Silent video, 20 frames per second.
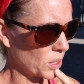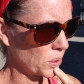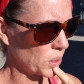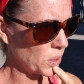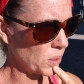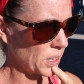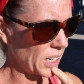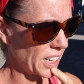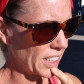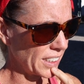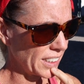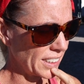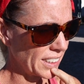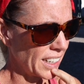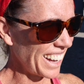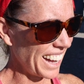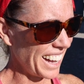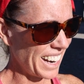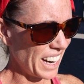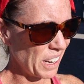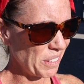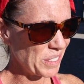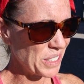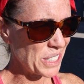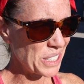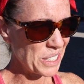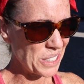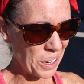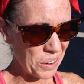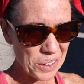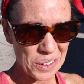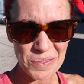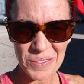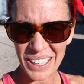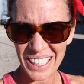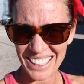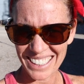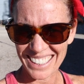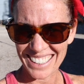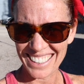to grow a garden, and I'm so
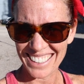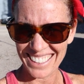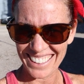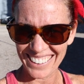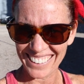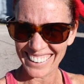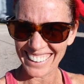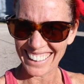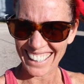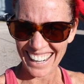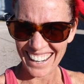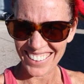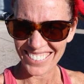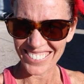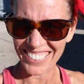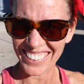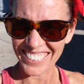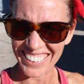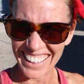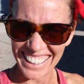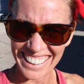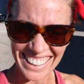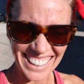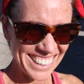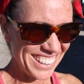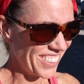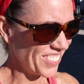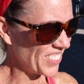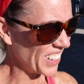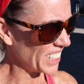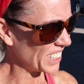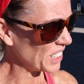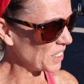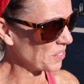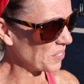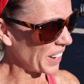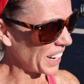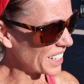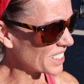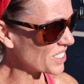embarrassed to turn the camera right now, but
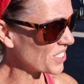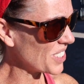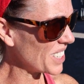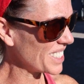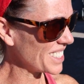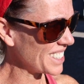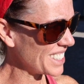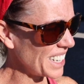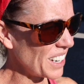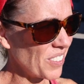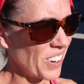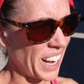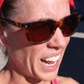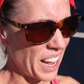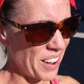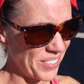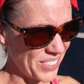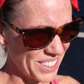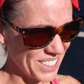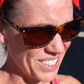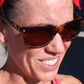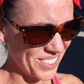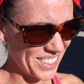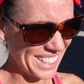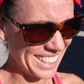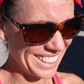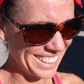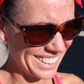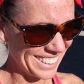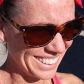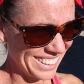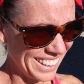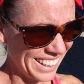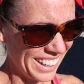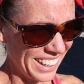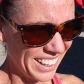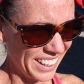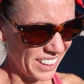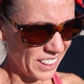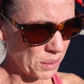you may as well see what happens when
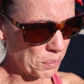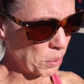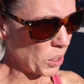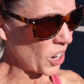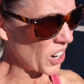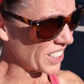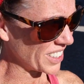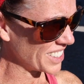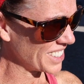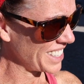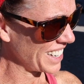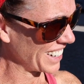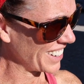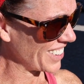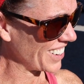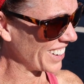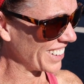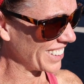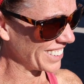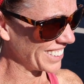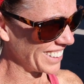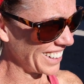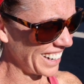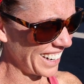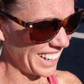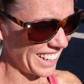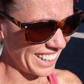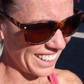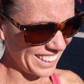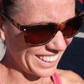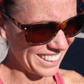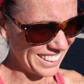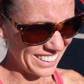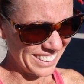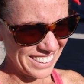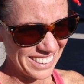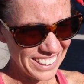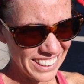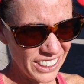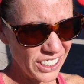the Brocks take on a
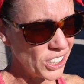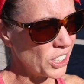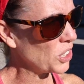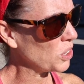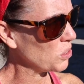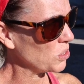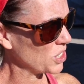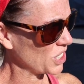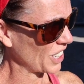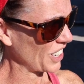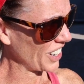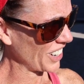huge